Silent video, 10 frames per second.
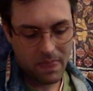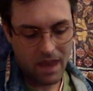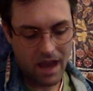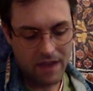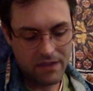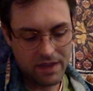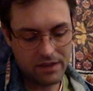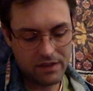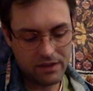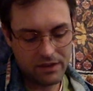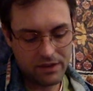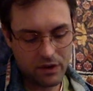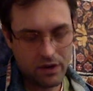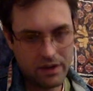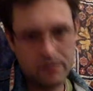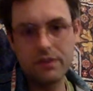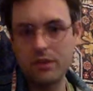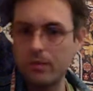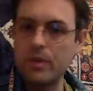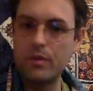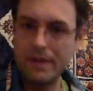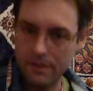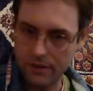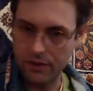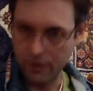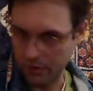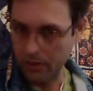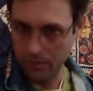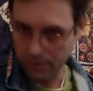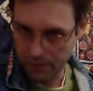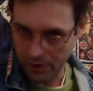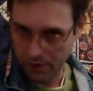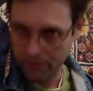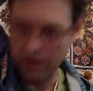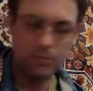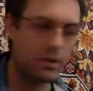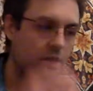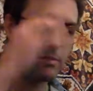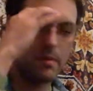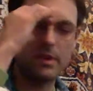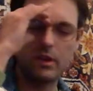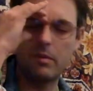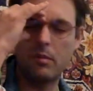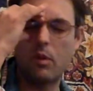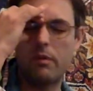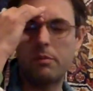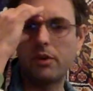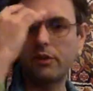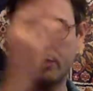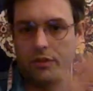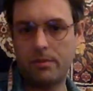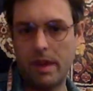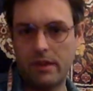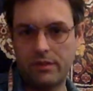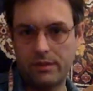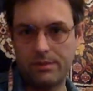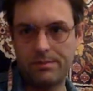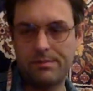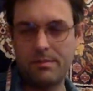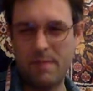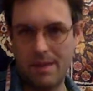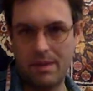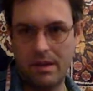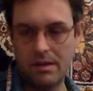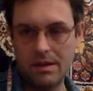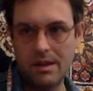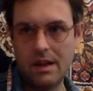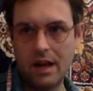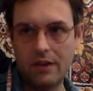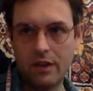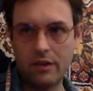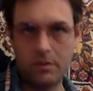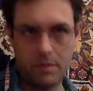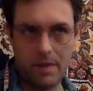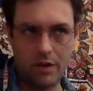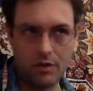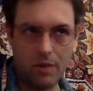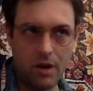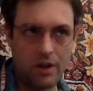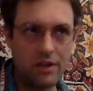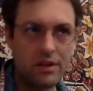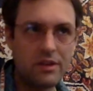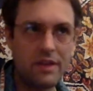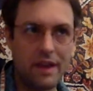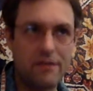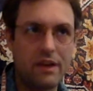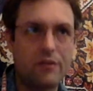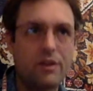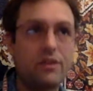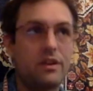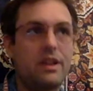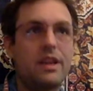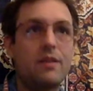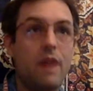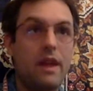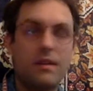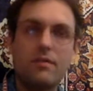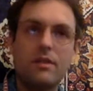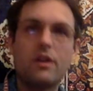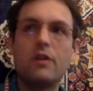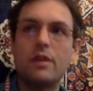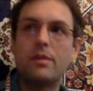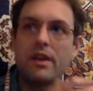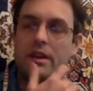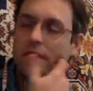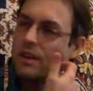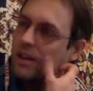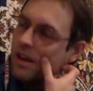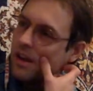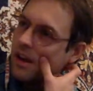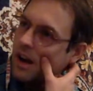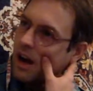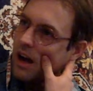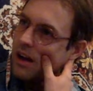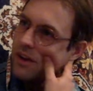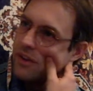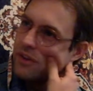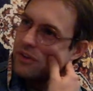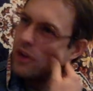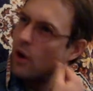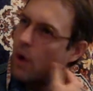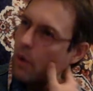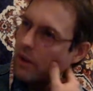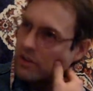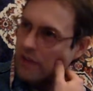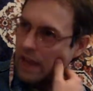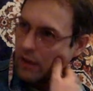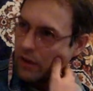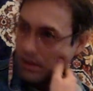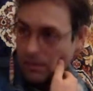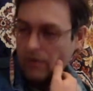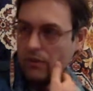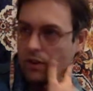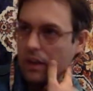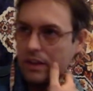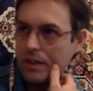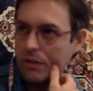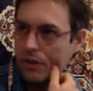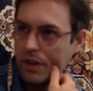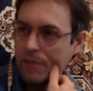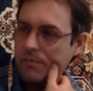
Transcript: I think that there are differences between these systems. You know, Facebook is maybe a little bit more of a personal space, maybe. I saw someone make a remark to that effect recently anyway and agreed with it. So I wanted to tailor it slightly differently.